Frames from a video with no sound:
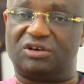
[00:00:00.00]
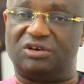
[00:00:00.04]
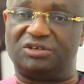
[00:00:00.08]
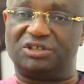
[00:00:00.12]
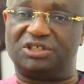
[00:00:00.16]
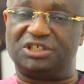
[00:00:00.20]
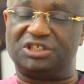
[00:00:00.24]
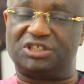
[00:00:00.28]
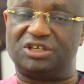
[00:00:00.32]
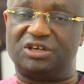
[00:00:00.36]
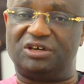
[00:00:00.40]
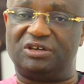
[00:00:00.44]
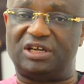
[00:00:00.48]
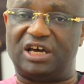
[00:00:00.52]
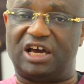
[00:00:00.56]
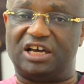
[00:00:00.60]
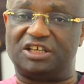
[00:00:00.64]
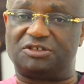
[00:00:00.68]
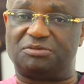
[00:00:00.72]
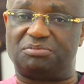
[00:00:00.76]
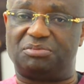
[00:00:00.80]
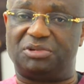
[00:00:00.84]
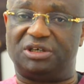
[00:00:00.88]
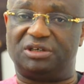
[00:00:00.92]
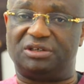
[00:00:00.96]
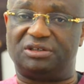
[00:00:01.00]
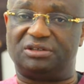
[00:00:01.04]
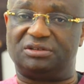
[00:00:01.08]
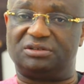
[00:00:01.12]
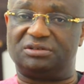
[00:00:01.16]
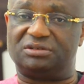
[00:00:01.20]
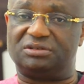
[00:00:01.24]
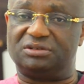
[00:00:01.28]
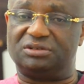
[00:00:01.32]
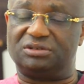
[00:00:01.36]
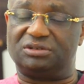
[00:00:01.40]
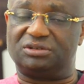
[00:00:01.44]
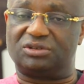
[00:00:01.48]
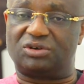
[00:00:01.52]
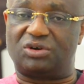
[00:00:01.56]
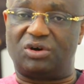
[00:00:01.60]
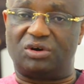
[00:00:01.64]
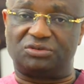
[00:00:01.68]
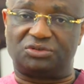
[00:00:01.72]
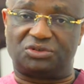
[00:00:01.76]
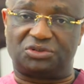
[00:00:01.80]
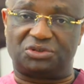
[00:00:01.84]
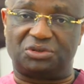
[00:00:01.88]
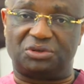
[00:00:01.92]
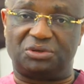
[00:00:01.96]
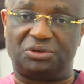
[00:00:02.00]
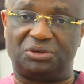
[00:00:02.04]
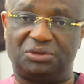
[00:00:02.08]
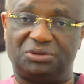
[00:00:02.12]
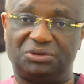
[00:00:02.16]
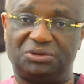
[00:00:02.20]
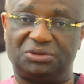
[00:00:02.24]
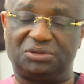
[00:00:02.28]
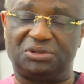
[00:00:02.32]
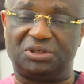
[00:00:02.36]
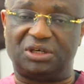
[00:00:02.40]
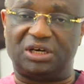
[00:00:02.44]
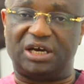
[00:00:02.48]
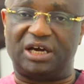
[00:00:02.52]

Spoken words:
condition has been controlled,